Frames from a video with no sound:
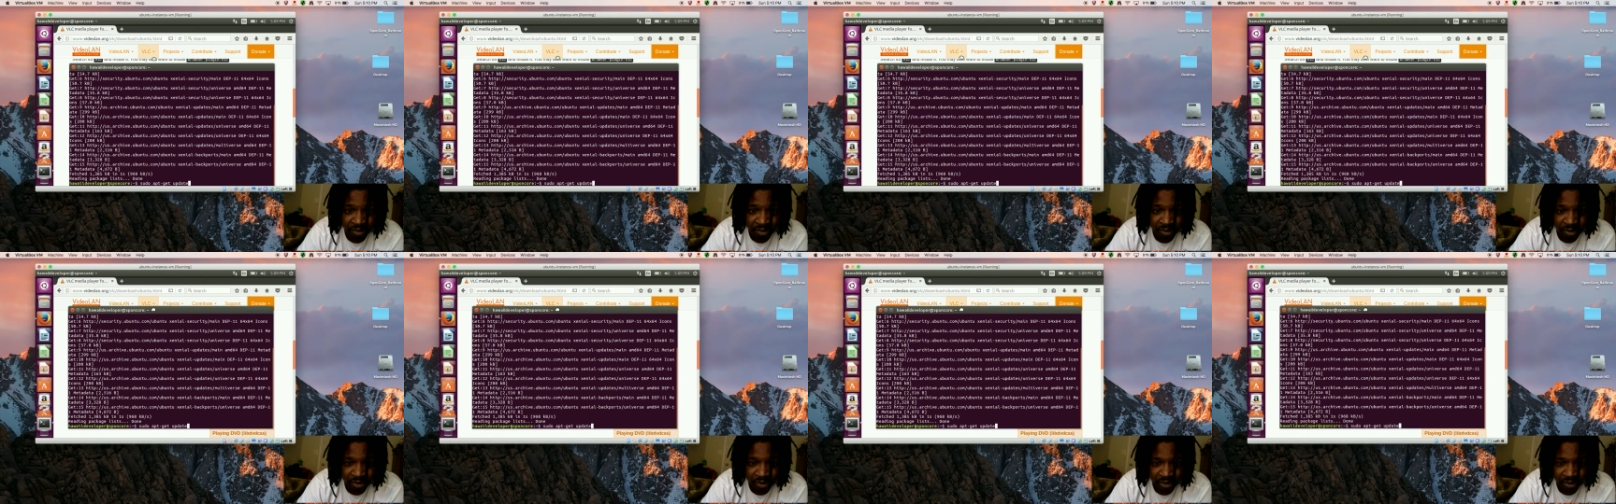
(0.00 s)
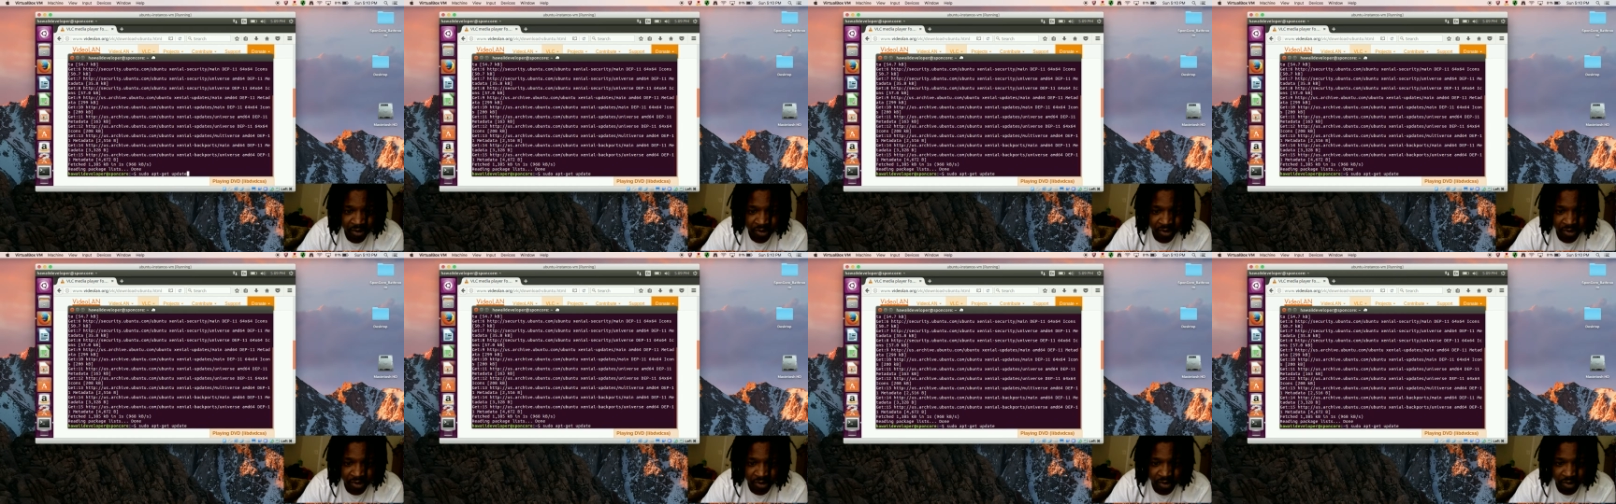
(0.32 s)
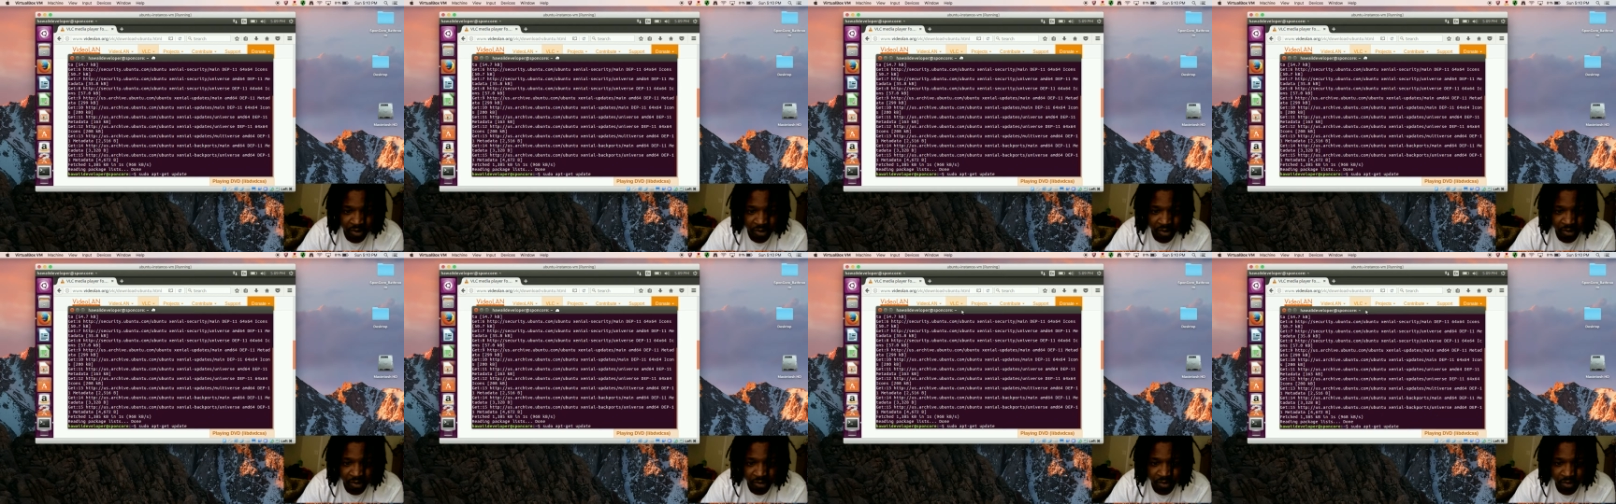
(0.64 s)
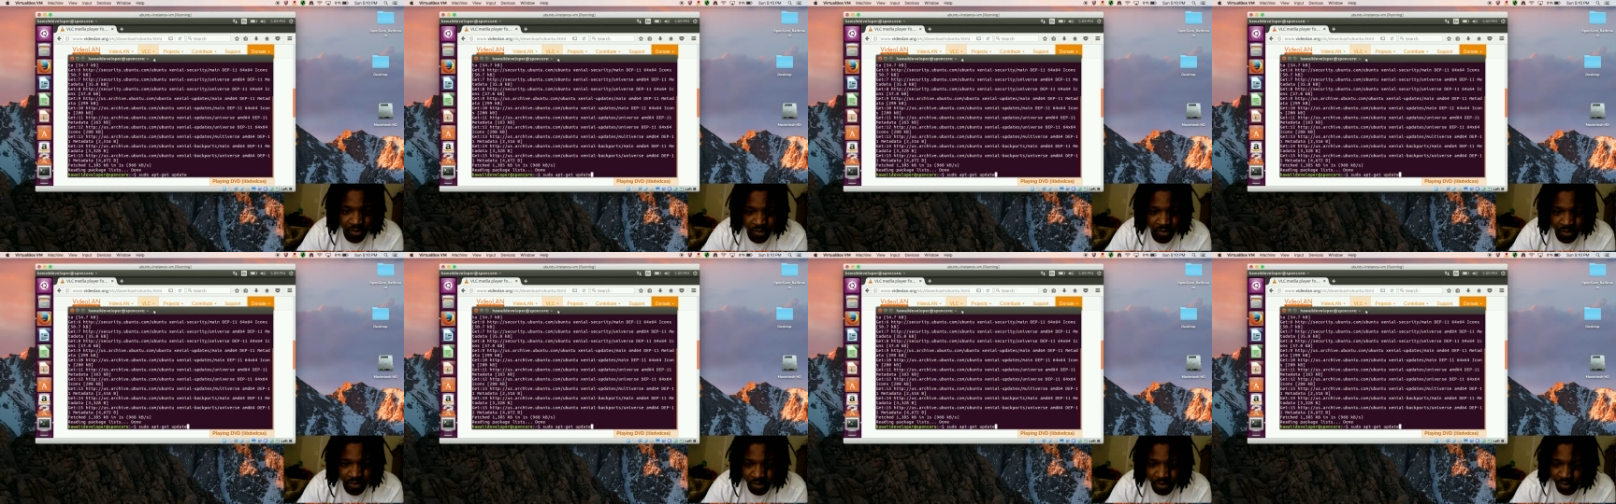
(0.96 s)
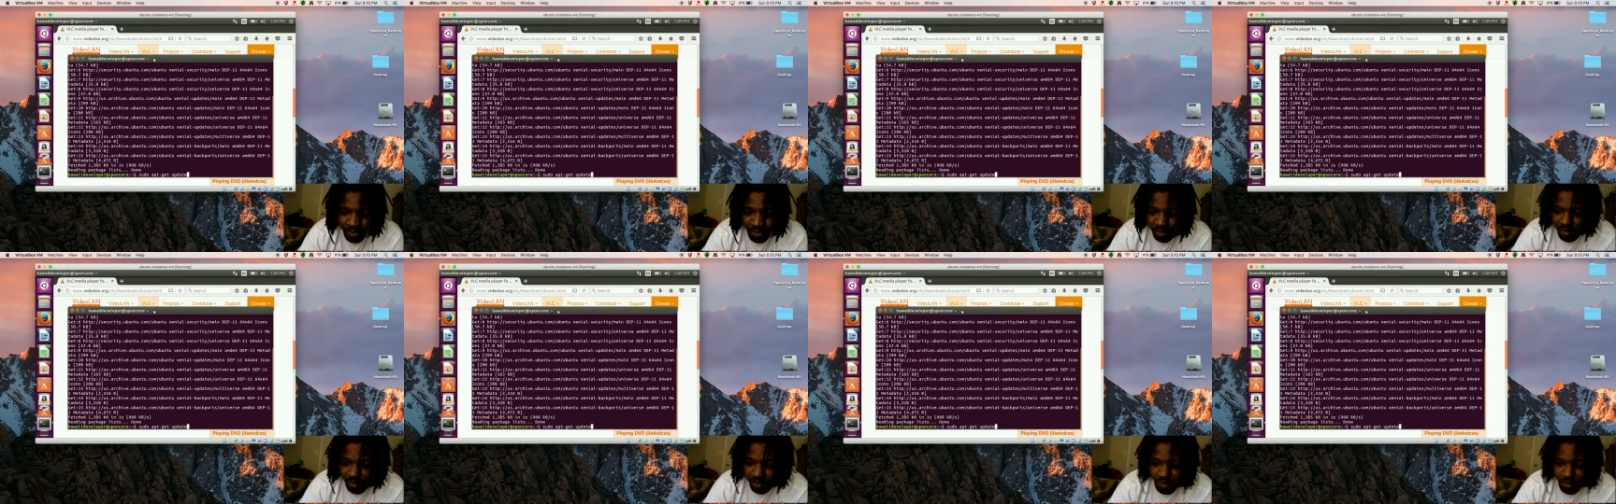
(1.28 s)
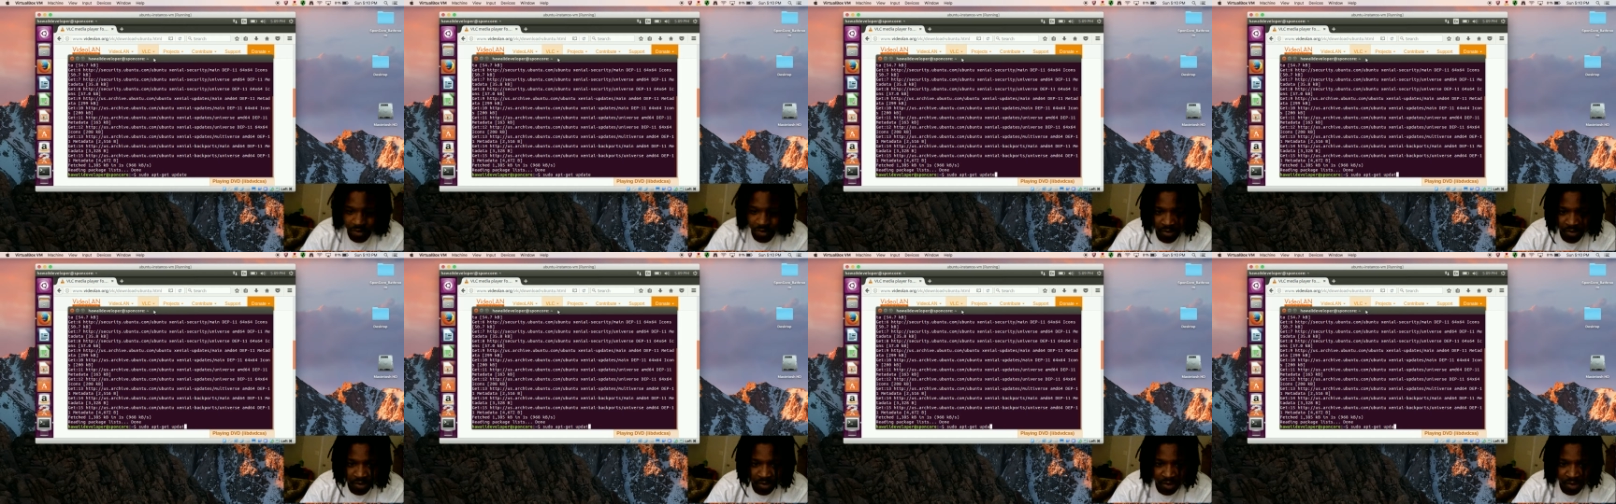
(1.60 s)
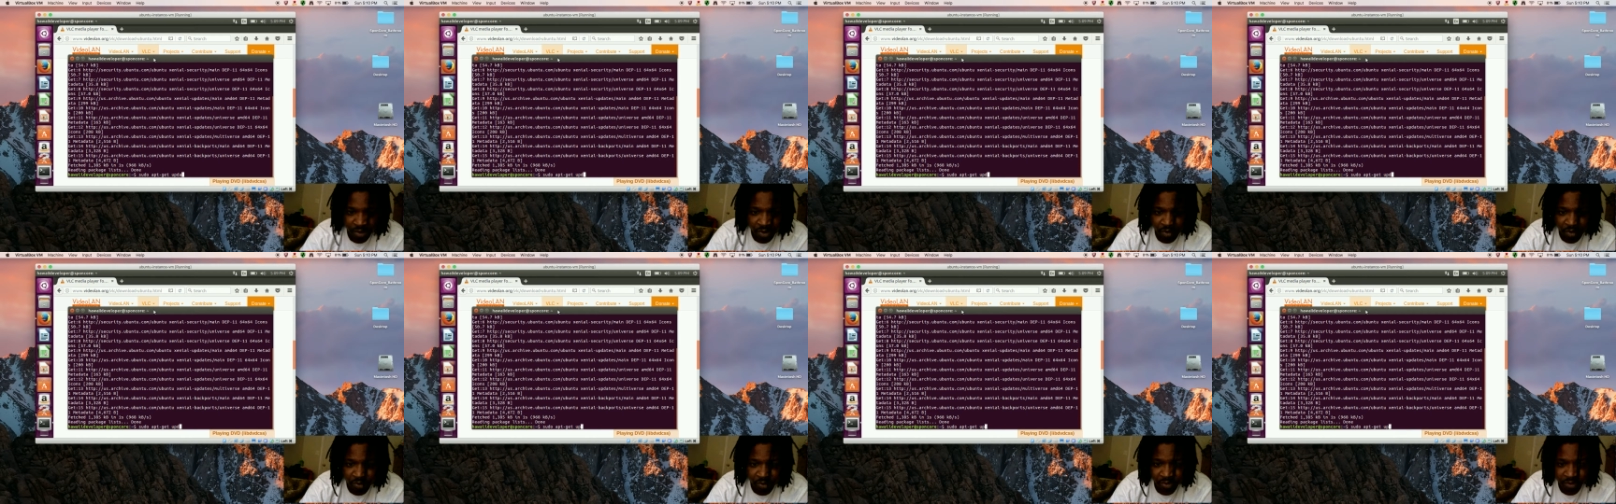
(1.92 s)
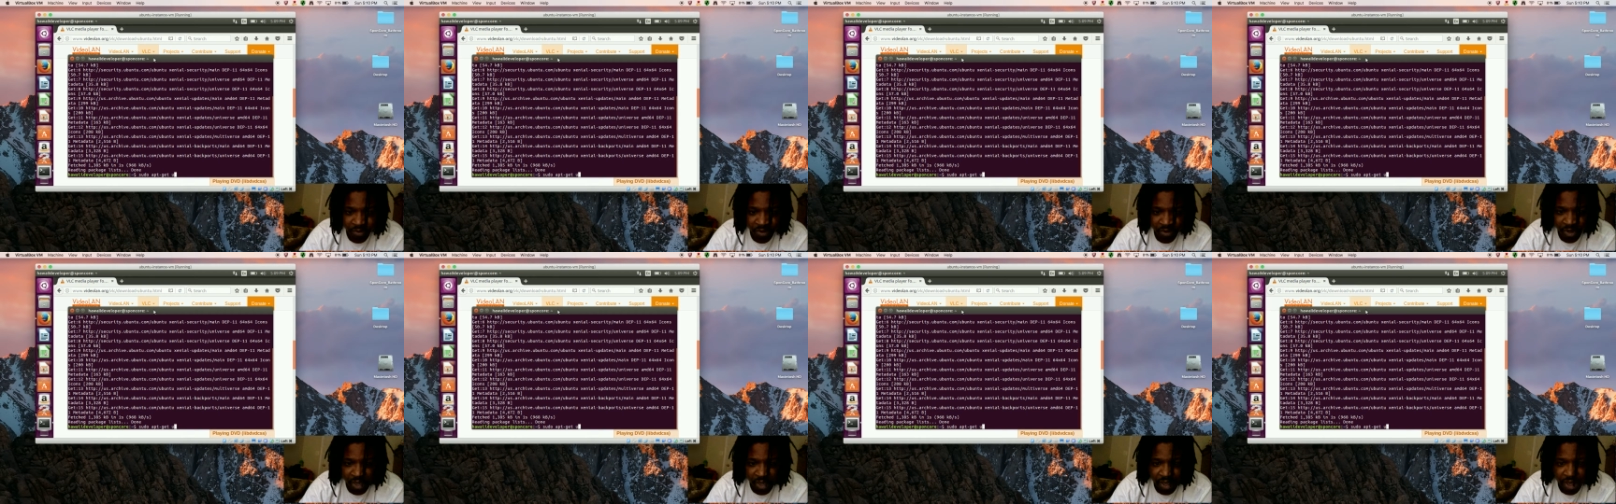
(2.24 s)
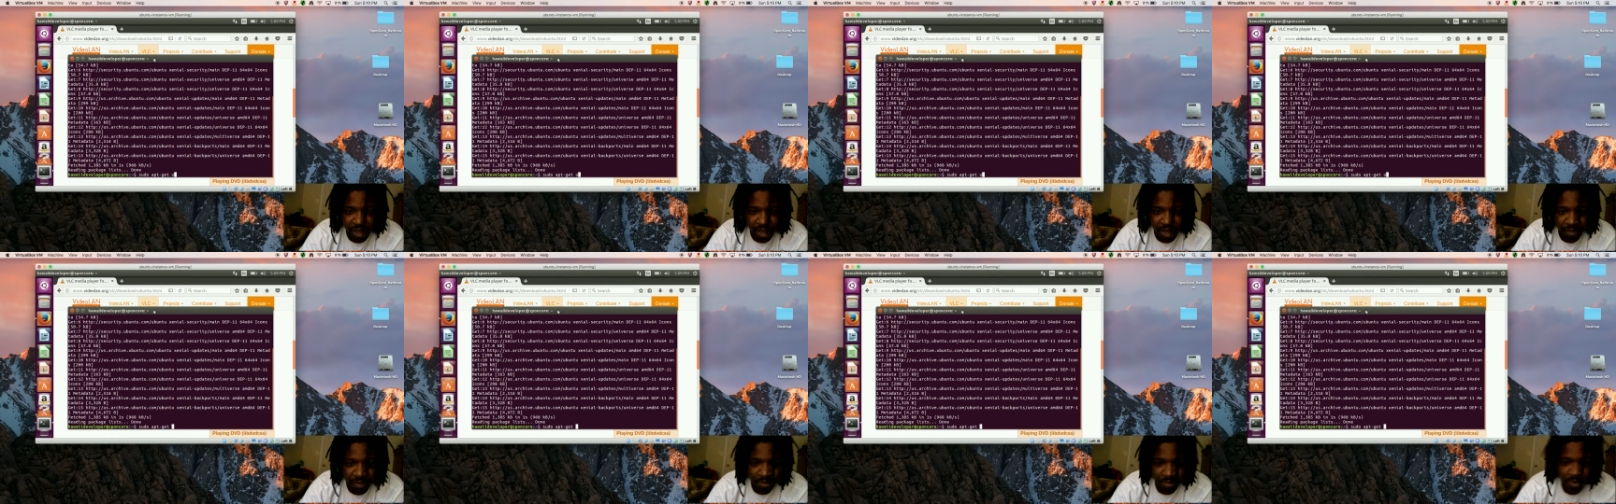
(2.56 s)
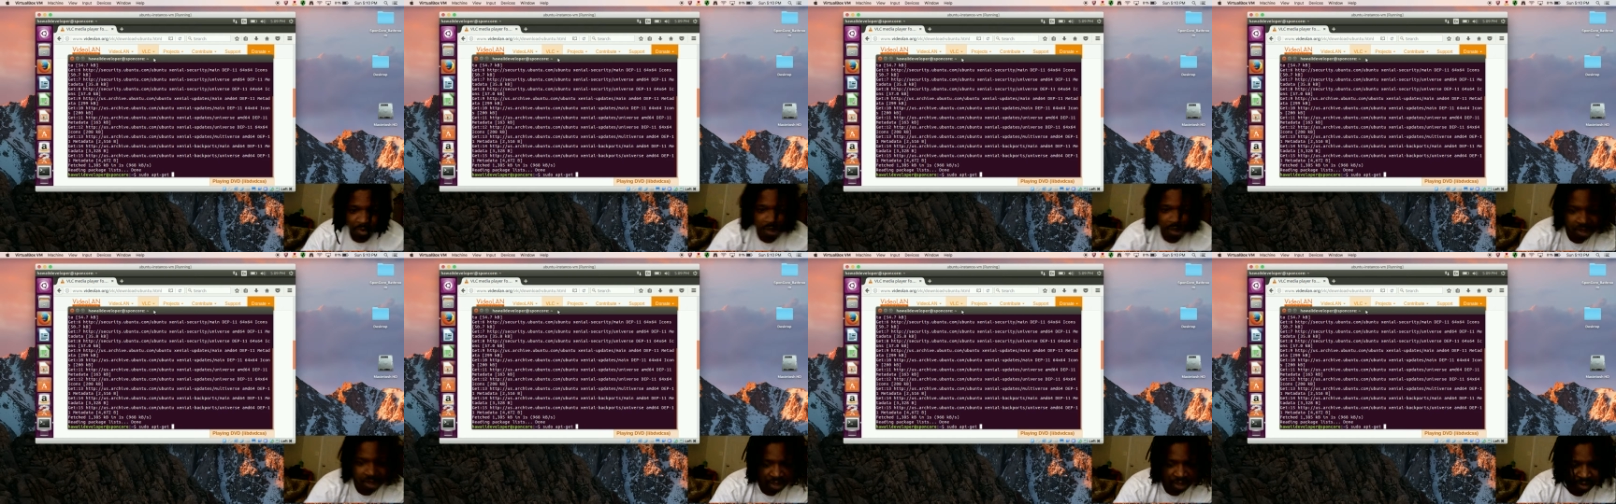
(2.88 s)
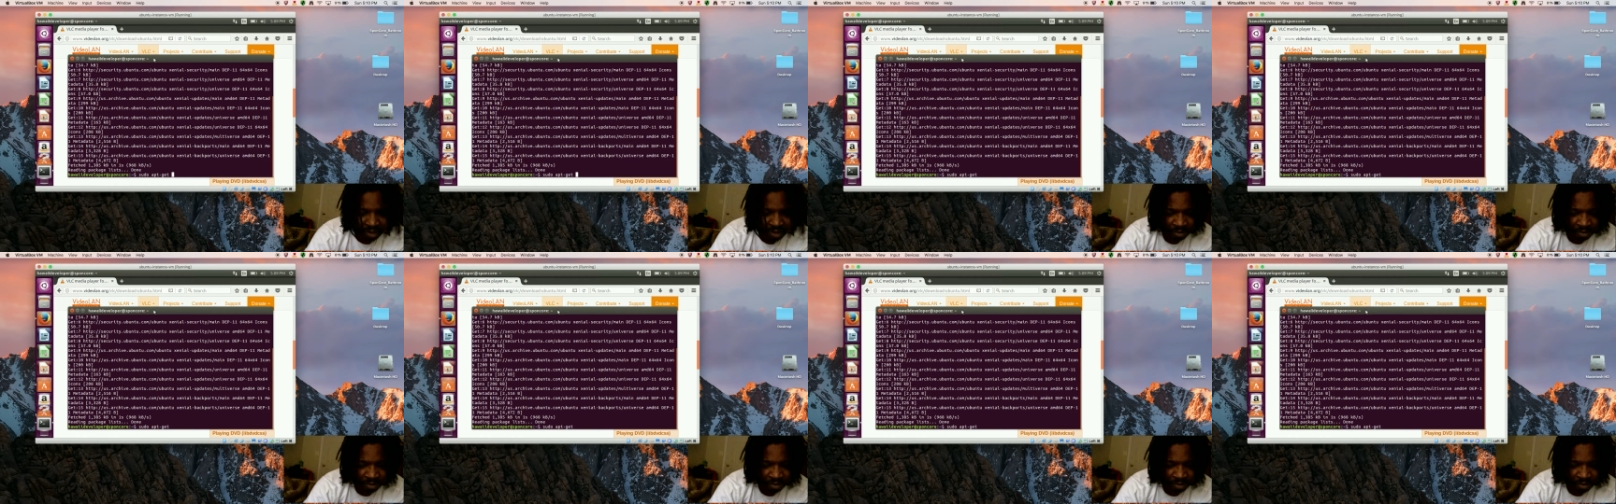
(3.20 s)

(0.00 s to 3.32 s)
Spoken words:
So sudo apt-get